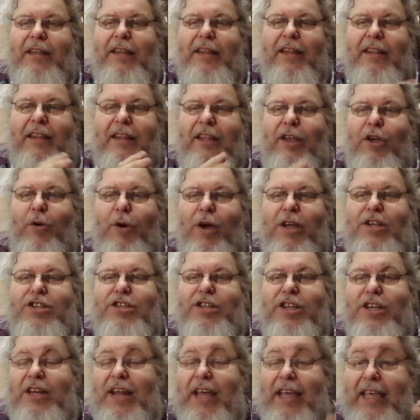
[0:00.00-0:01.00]
the, the
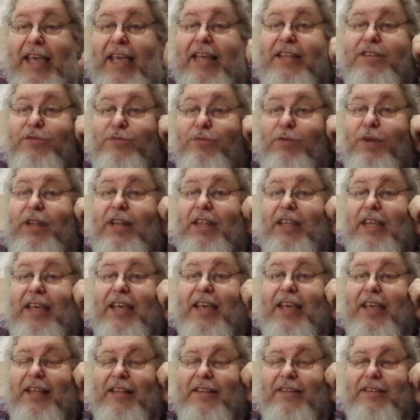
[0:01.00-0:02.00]
question, I guess, really
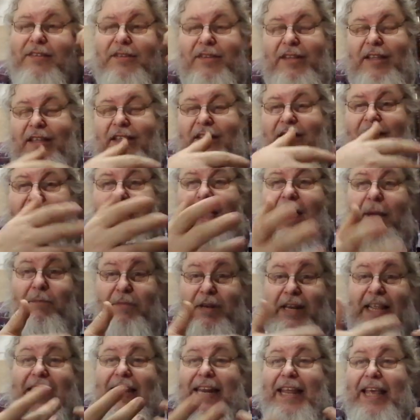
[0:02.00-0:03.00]
is that
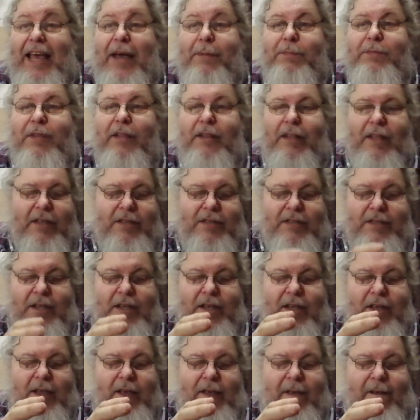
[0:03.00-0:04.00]
I'm leading up to this.
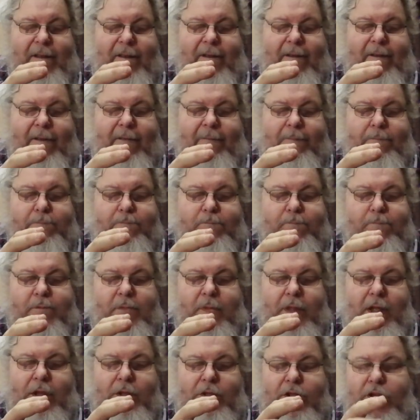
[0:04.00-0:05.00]

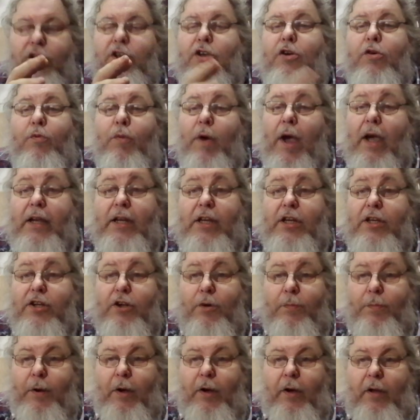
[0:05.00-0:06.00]
Do you write in
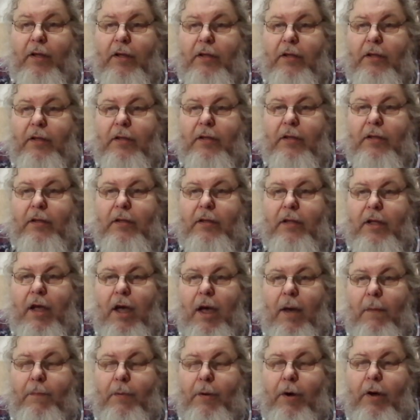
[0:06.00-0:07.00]
your book,
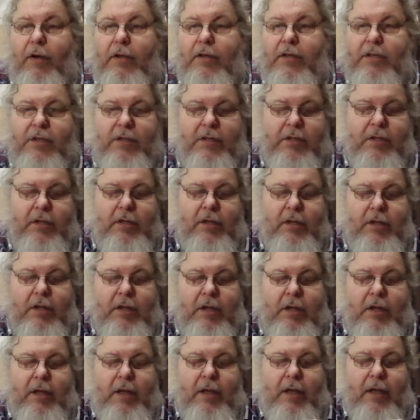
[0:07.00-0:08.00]
uh, books?
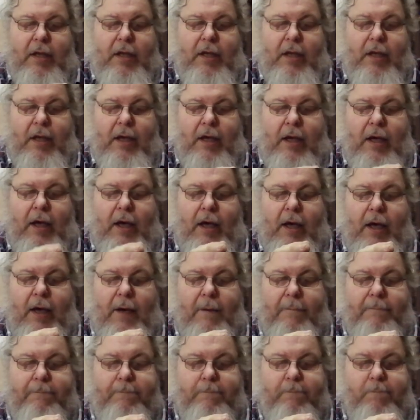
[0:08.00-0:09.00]

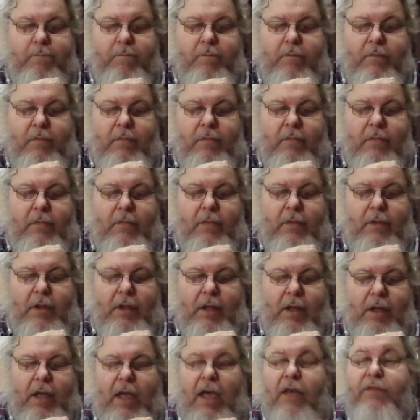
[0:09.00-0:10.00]
Um,
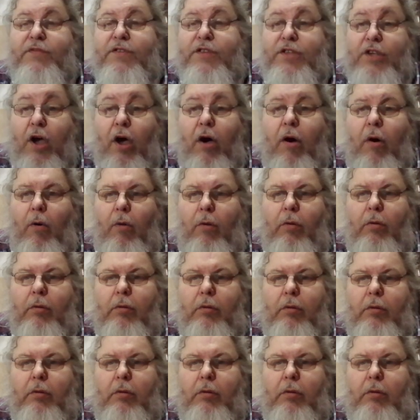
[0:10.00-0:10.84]
if so,